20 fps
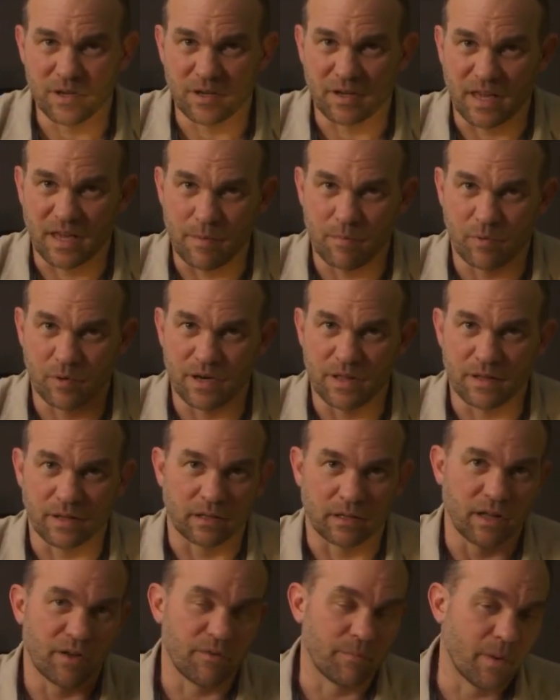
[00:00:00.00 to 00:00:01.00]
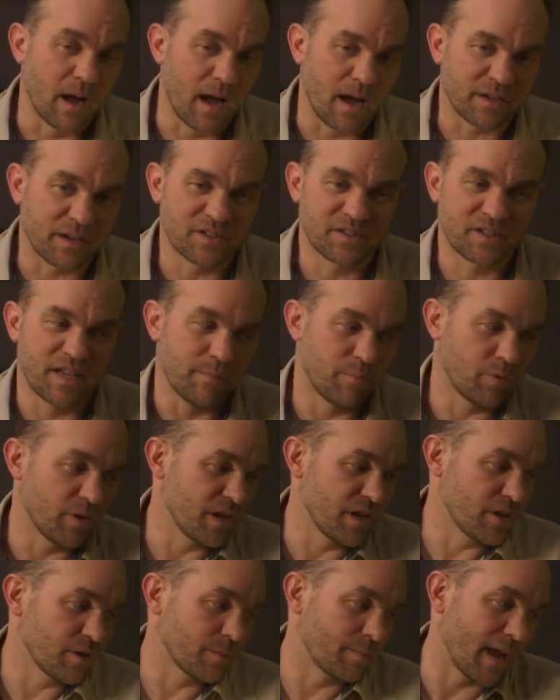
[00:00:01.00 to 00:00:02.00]
You can keep one in the glove box, keep
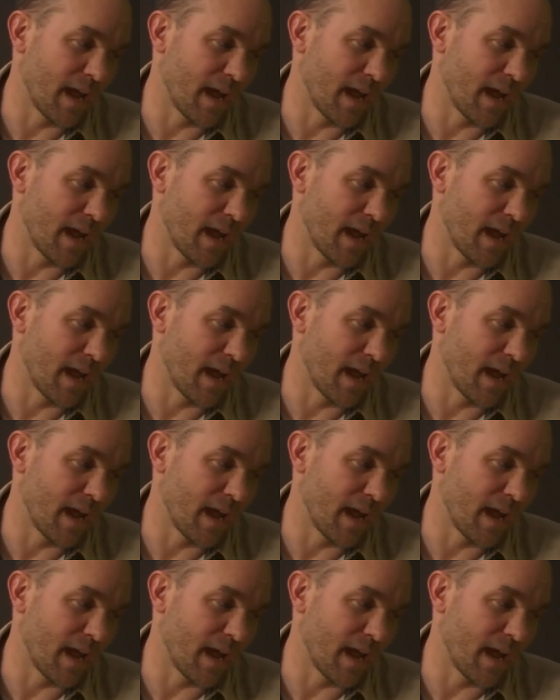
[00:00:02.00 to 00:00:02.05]
one in your